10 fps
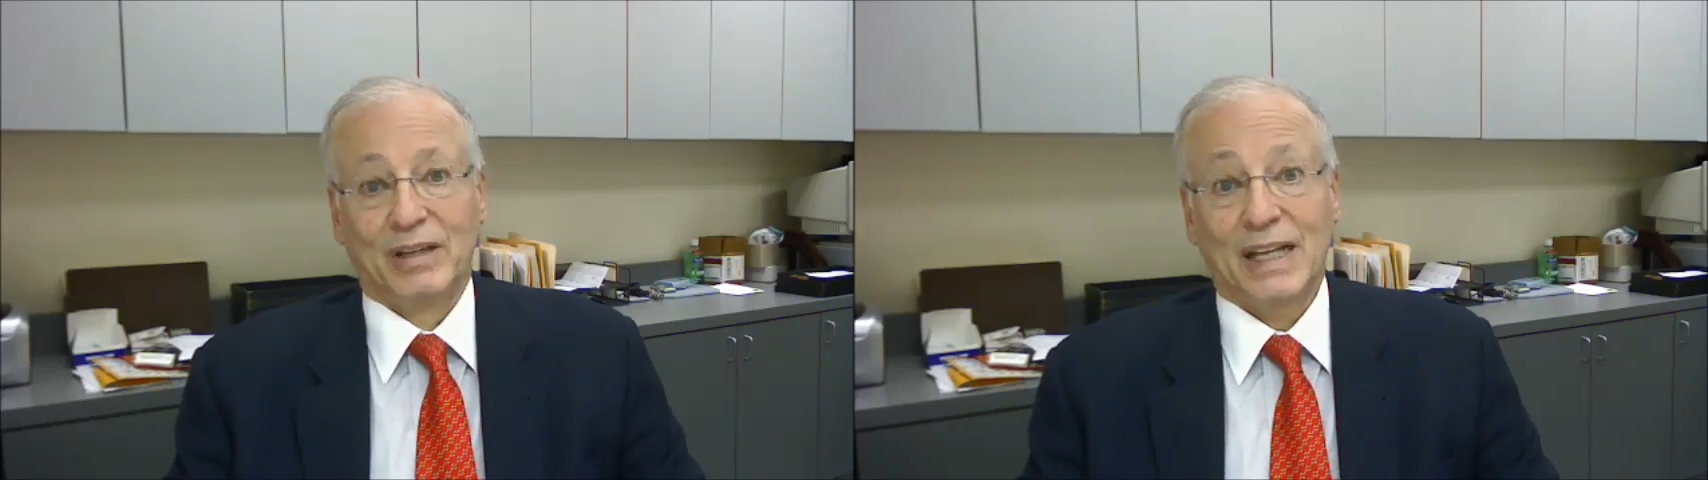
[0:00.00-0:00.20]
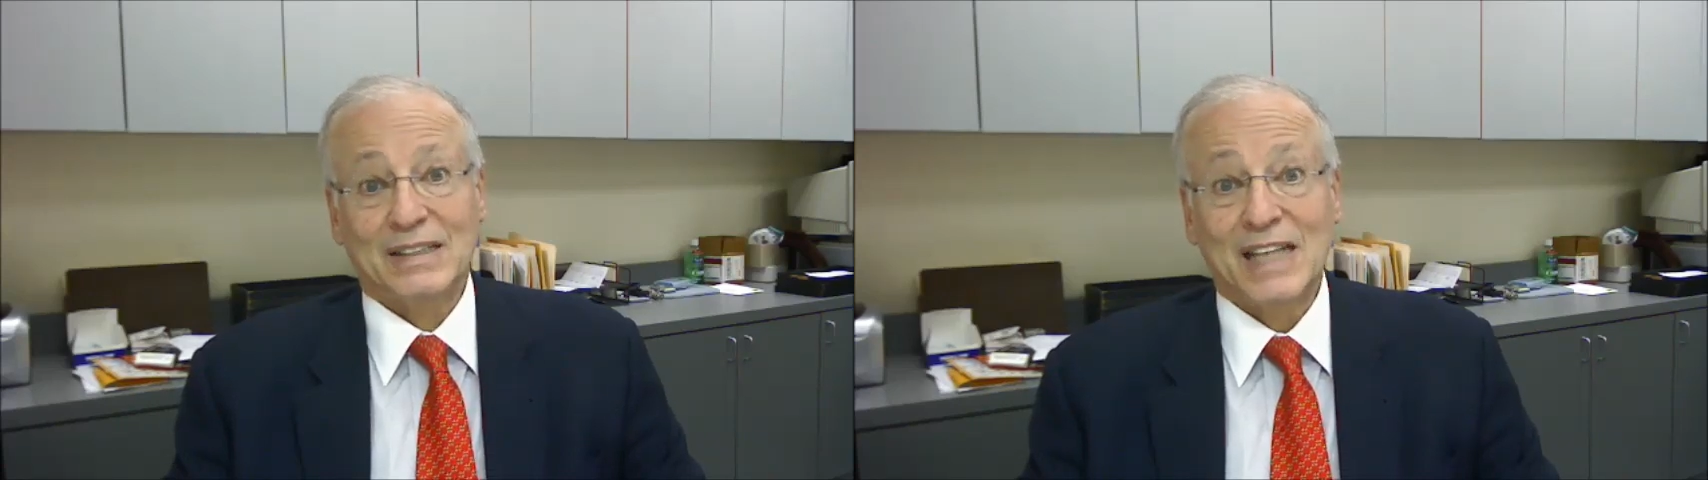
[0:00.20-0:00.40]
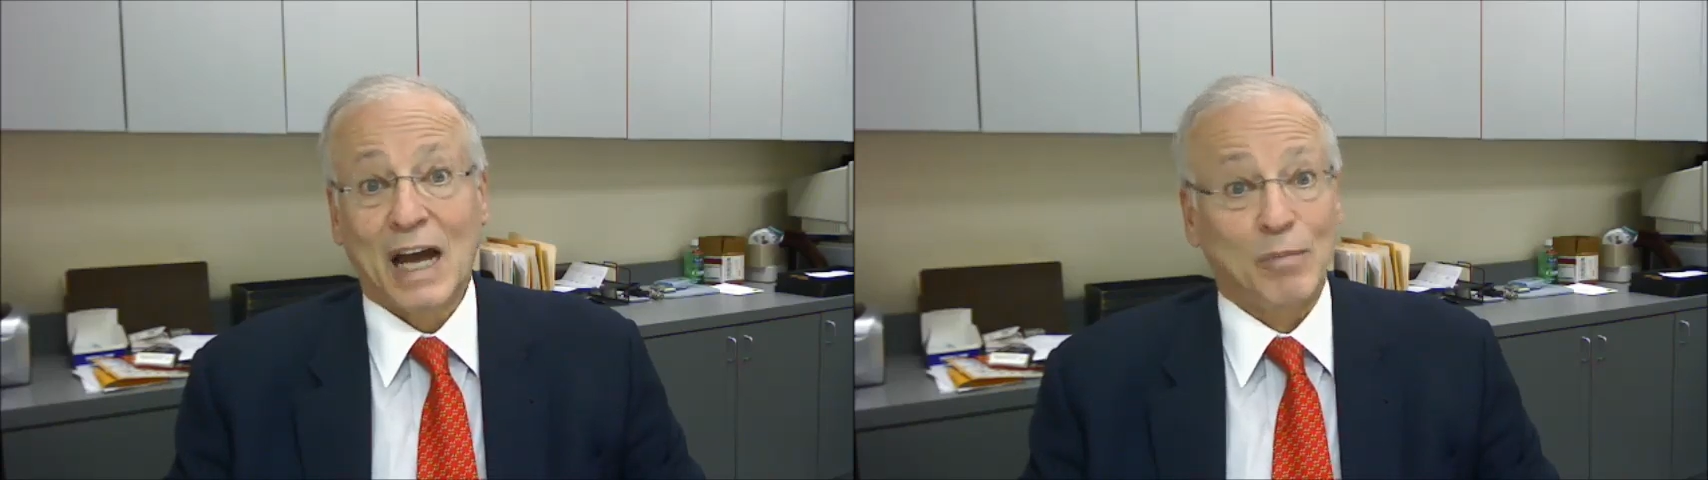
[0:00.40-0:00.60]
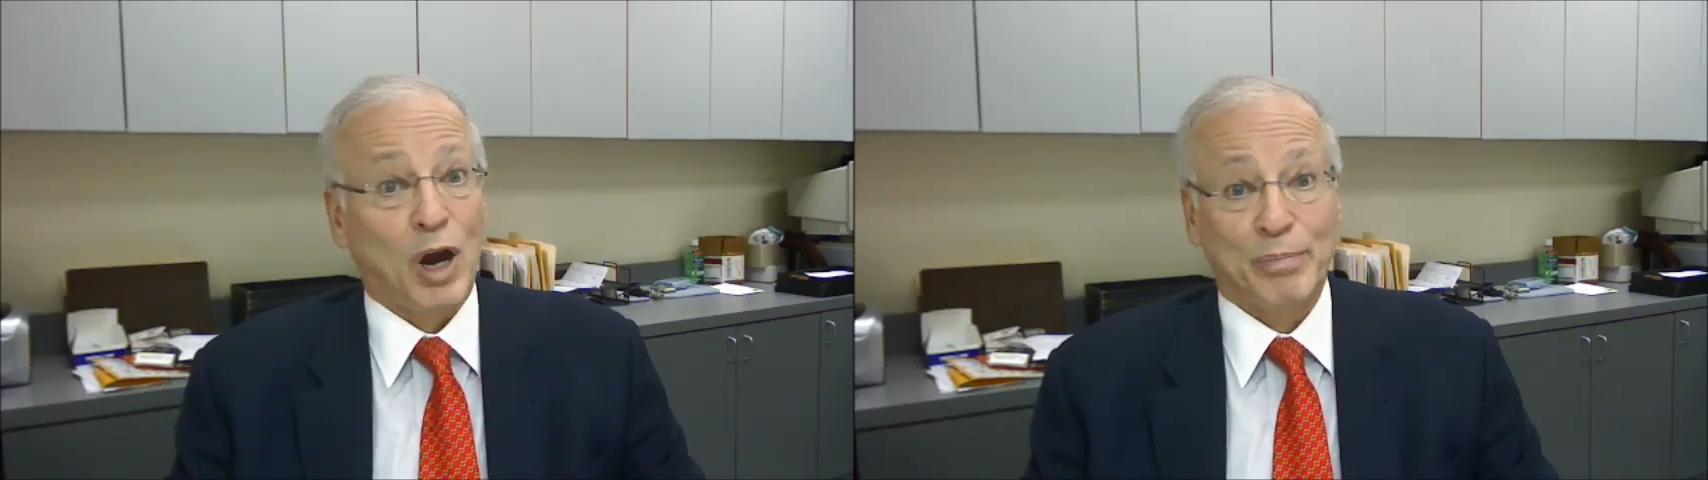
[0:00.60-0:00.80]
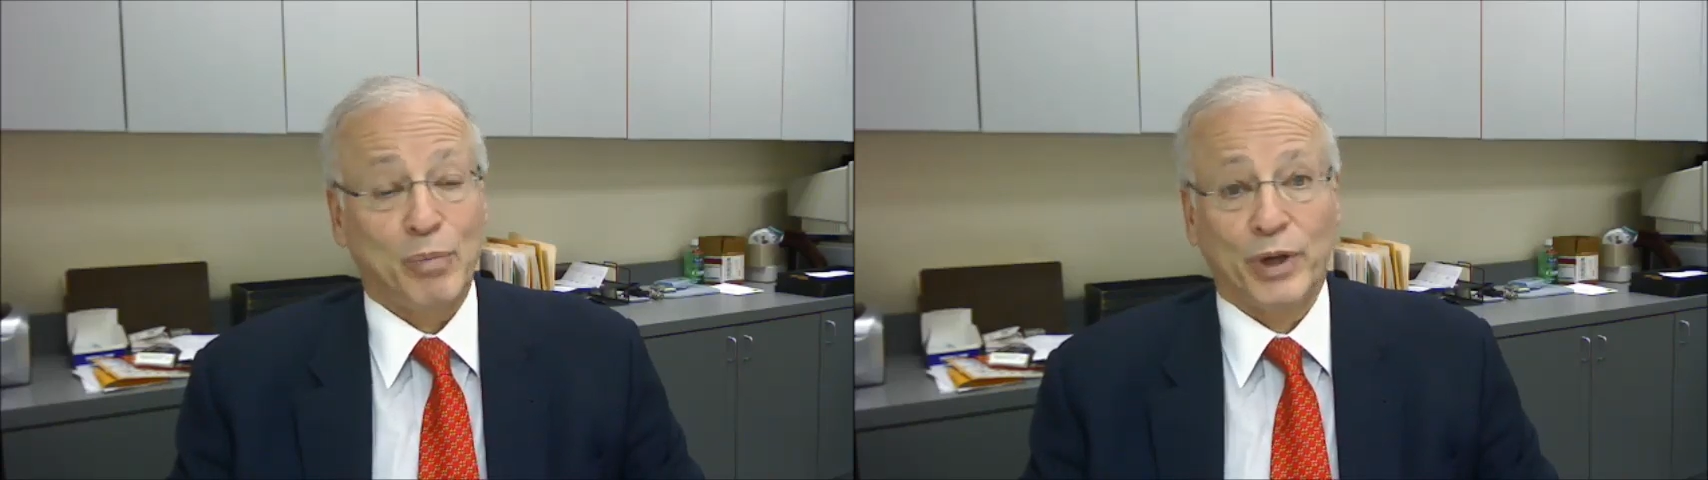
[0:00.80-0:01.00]
That's not
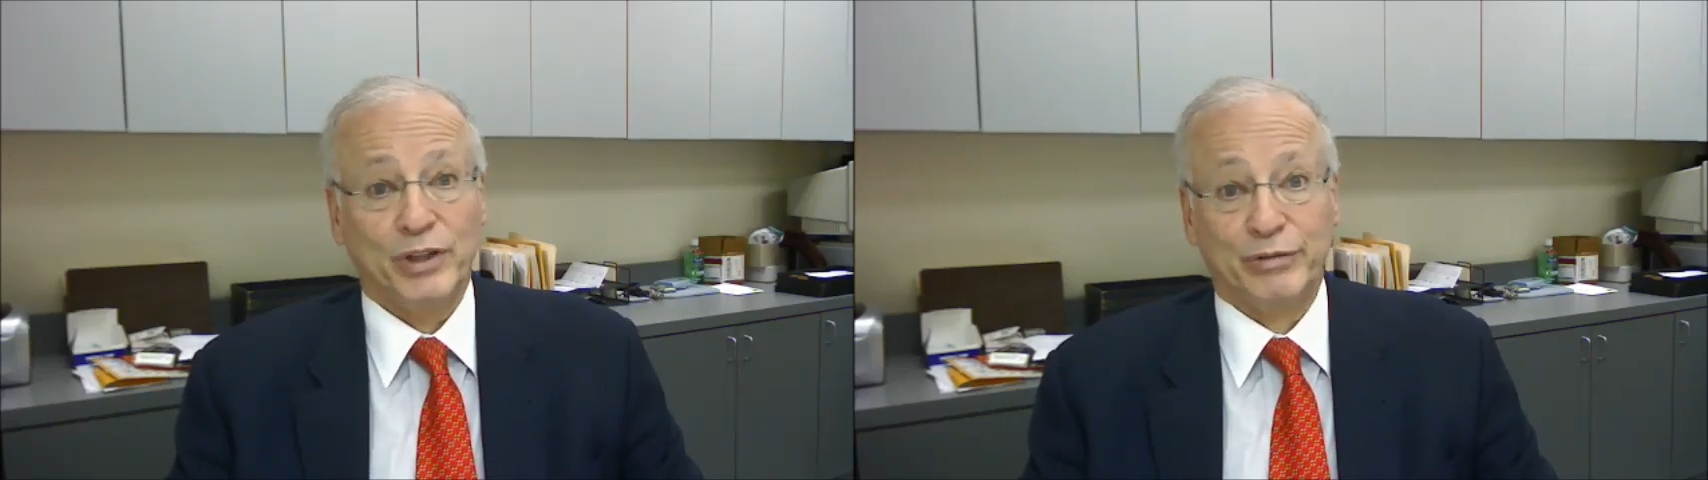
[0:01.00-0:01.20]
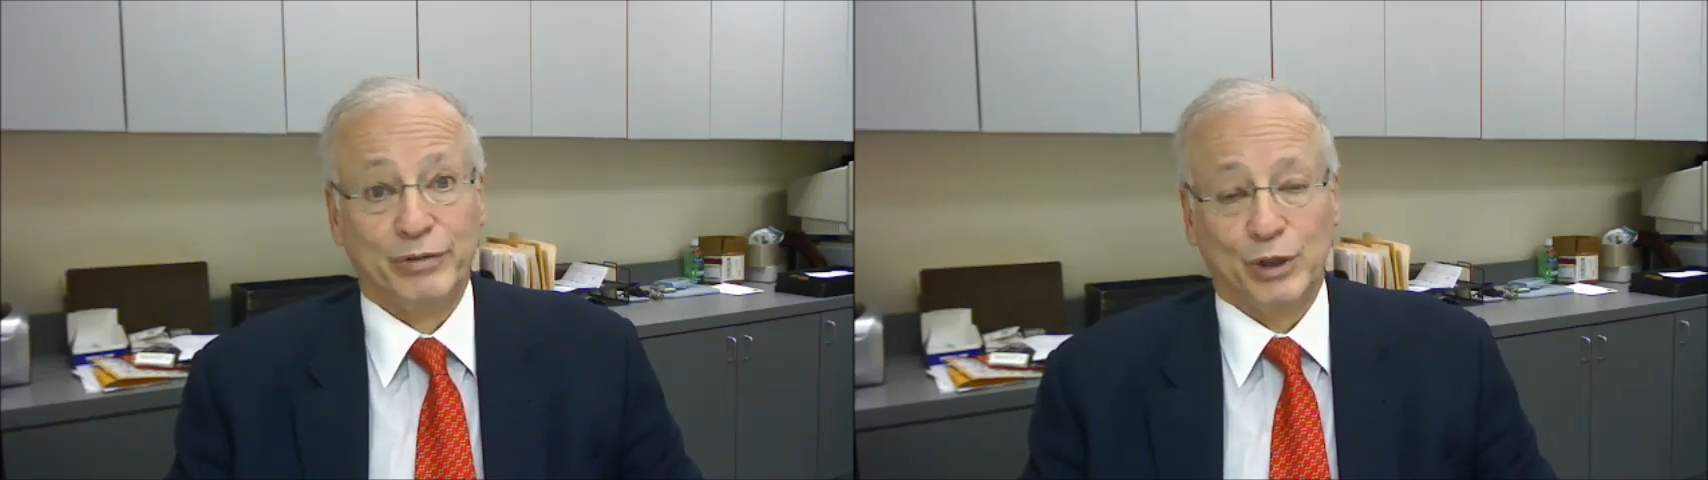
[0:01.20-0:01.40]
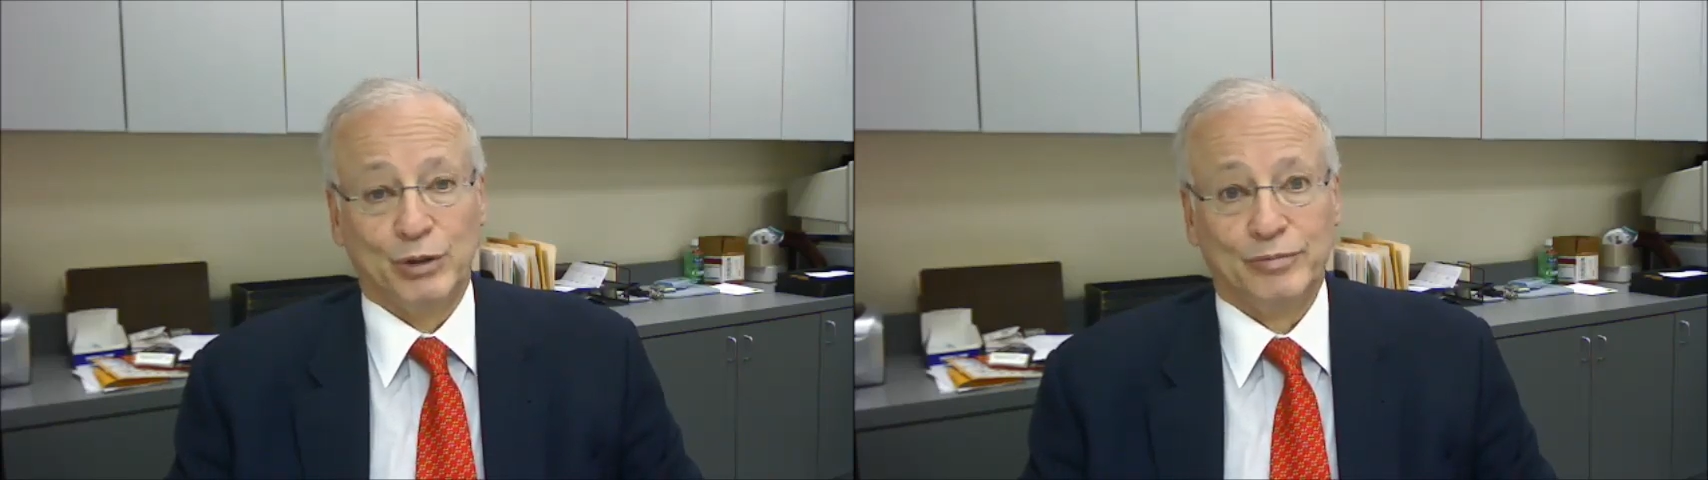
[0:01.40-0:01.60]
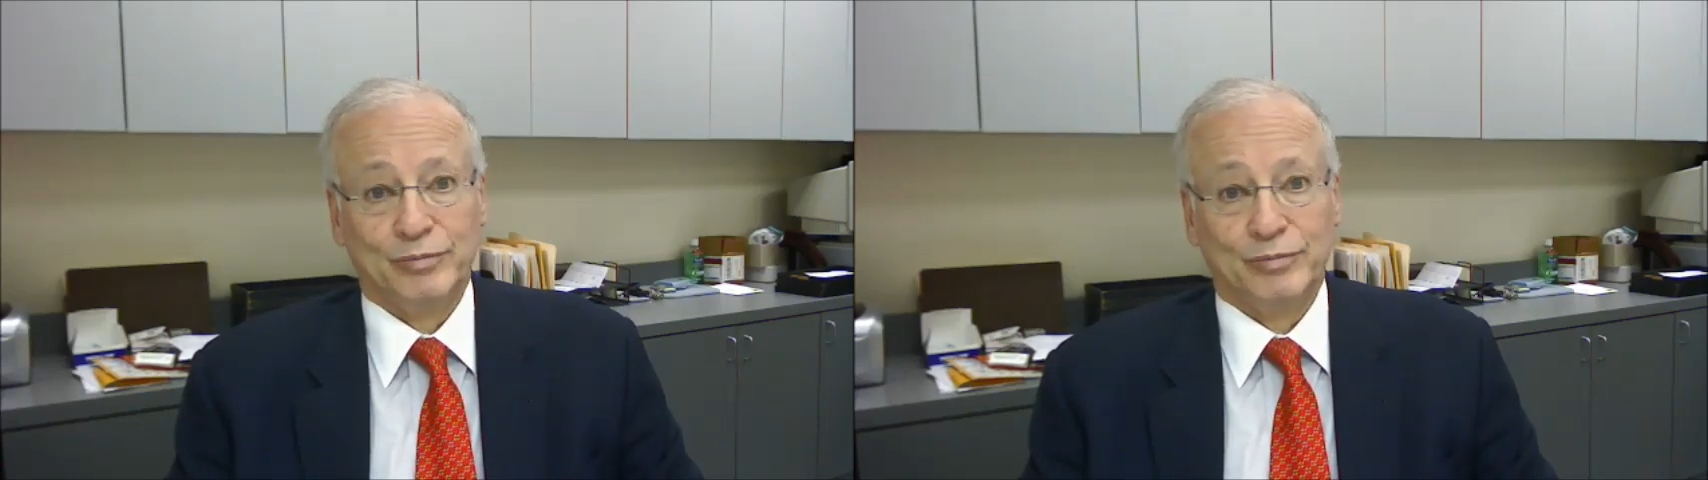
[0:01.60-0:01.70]
my point of view.